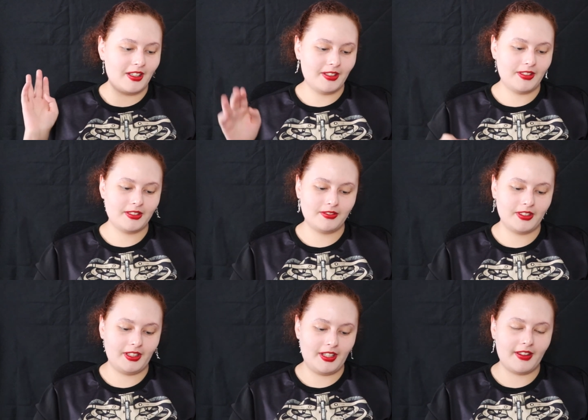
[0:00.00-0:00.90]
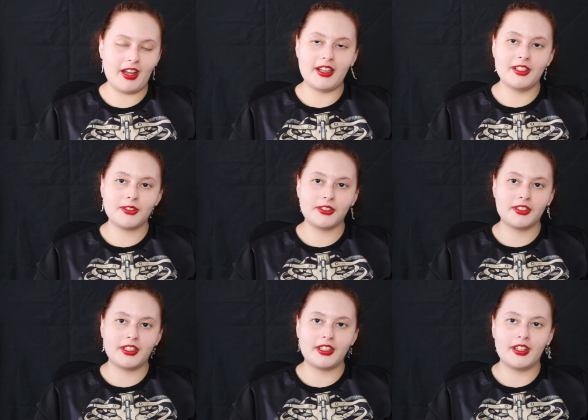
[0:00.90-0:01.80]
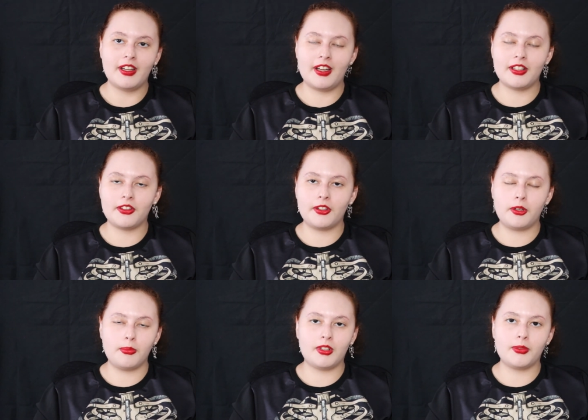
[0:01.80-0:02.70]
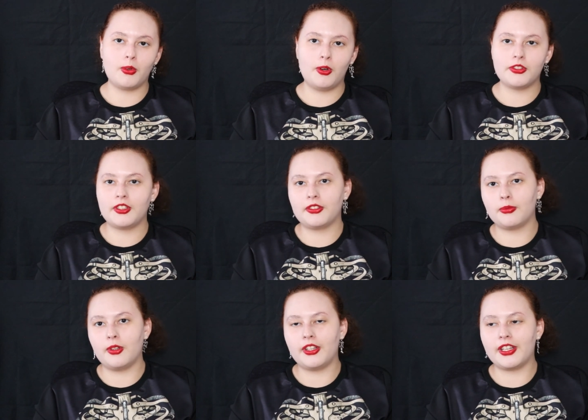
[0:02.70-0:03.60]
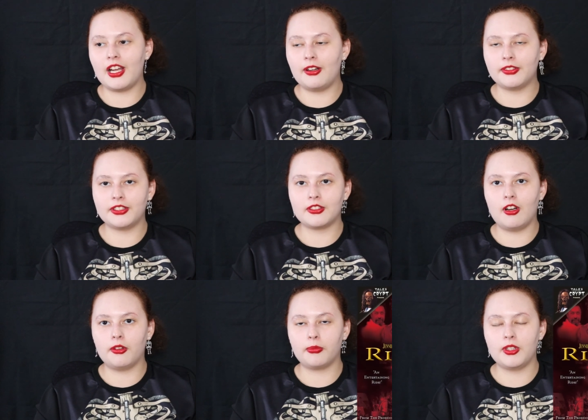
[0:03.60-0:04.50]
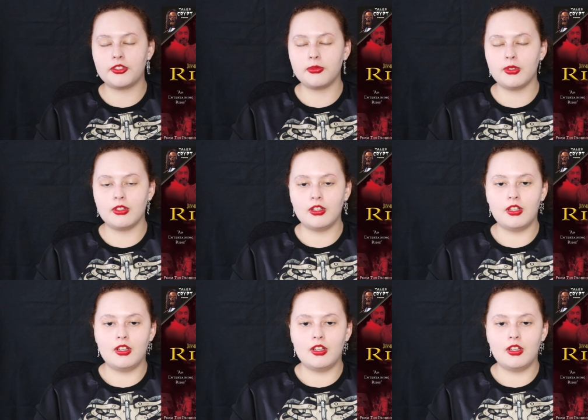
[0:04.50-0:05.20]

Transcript: It wasn't really that interesting. And the third one, of course, doesn't really count. It's called Ritual.